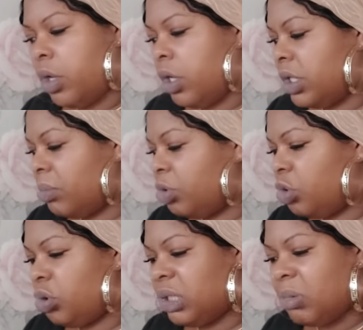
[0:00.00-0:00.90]
because I'm
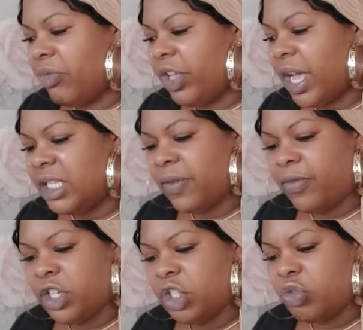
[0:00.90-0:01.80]
sure some of you guys are
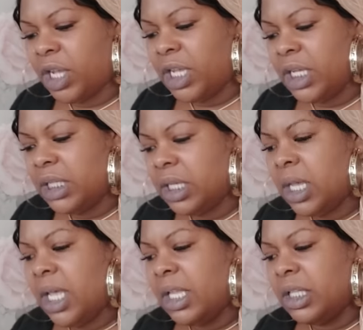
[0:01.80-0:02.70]
frustrated
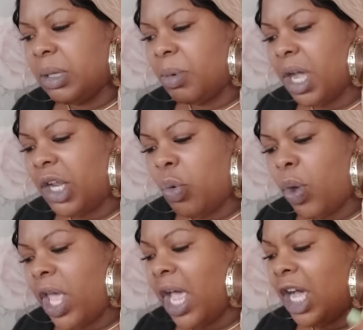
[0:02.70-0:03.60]
in some kind of way.